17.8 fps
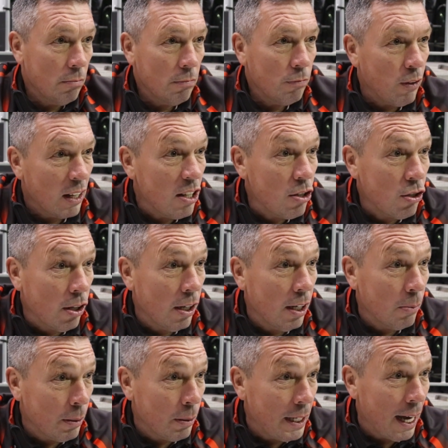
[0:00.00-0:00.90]
Featherstone
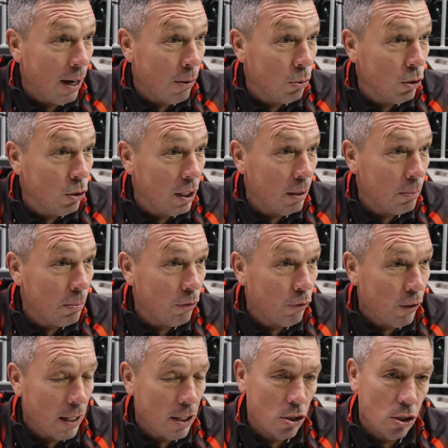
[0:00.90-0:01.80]
it'll be now, wouldn't it? It'll be
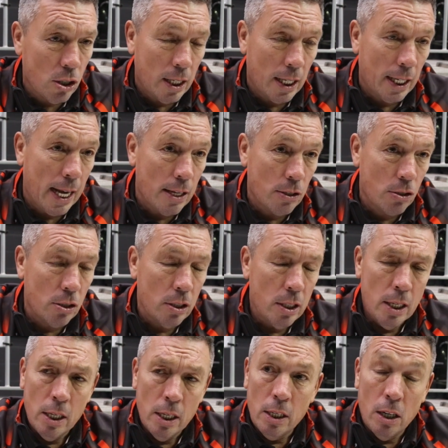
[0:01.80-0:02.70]
Featherstone, I guess.
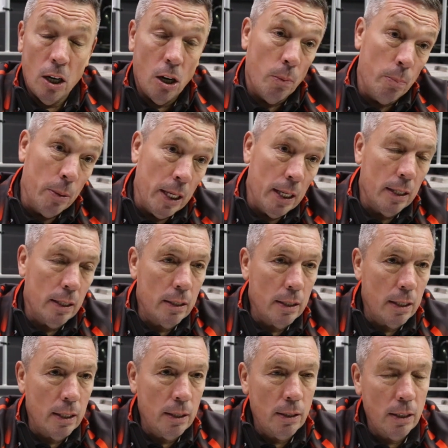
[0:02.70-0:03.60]
Albeit,
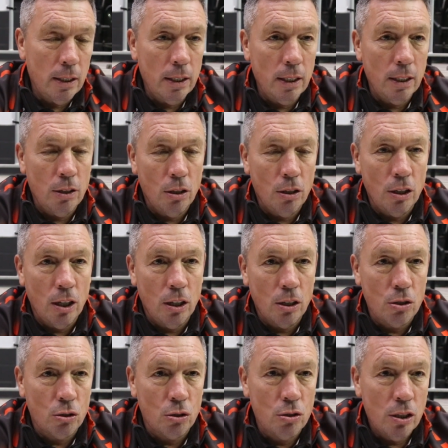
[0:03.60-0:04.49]
you don't
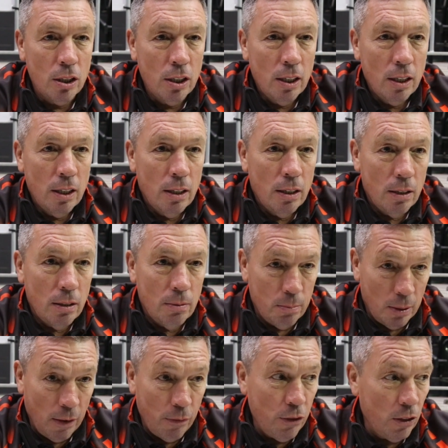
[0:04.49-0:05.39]
know, because
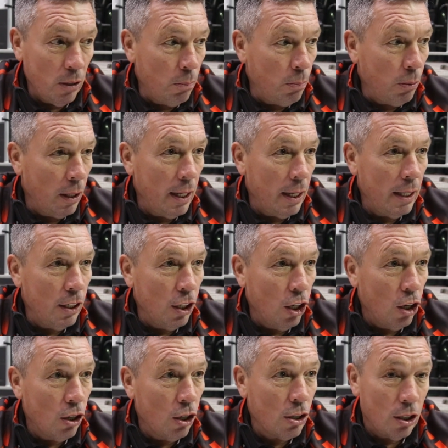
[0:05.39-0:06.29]
Bradford will play
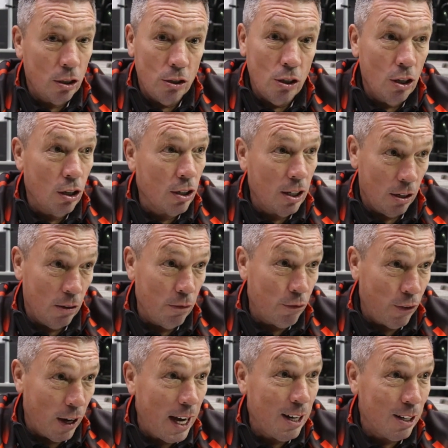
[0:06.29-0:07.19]
York, and York are on
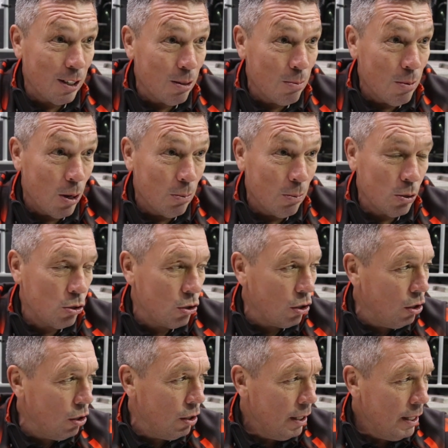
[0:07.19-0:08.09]
fire at the moment.
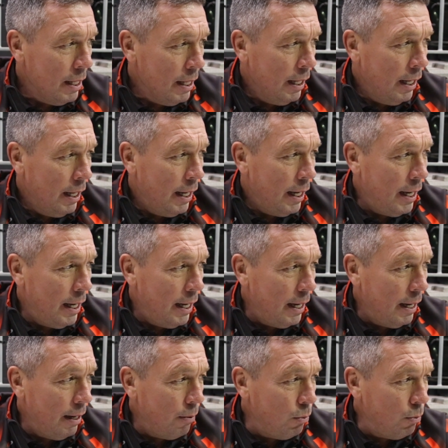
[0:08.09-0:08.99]
So
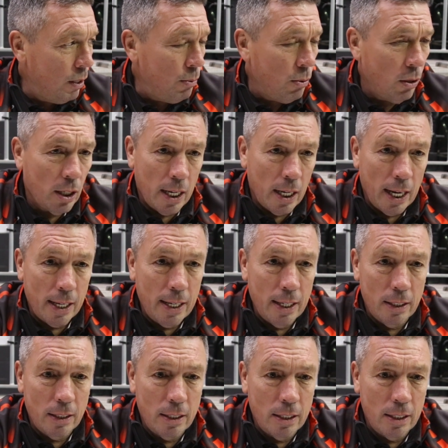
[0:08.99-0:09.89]
we want to
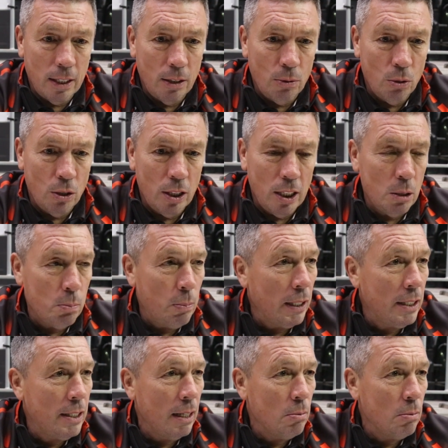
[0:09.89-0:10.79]
crack at one of these
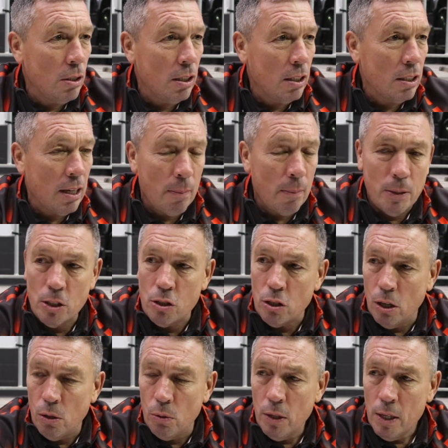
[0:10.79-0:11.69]
big teams in the semi.
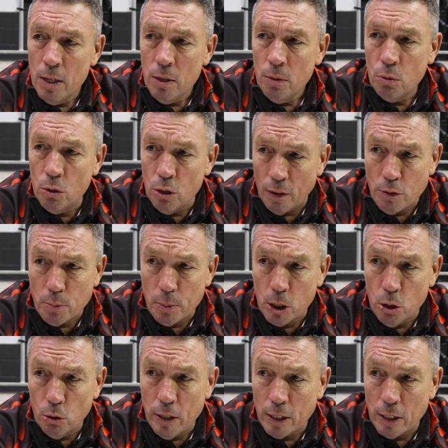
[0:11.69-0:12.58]
So we're going to have to
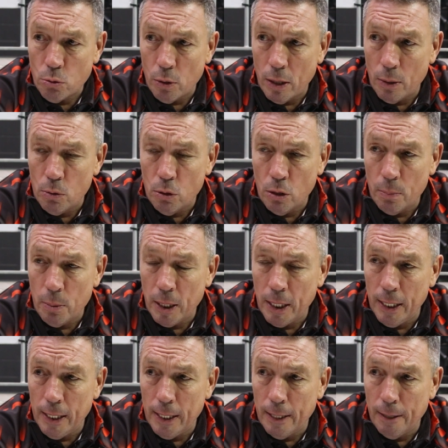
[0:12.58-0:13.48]
be good next week. We're going to
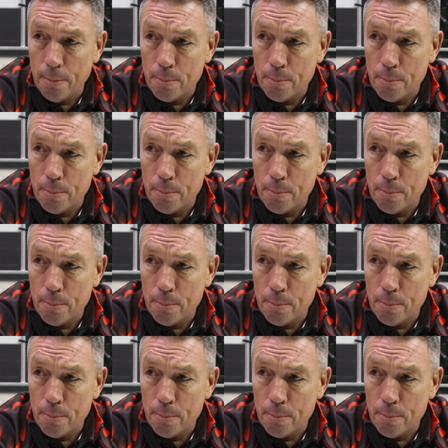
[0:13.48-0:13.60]
be,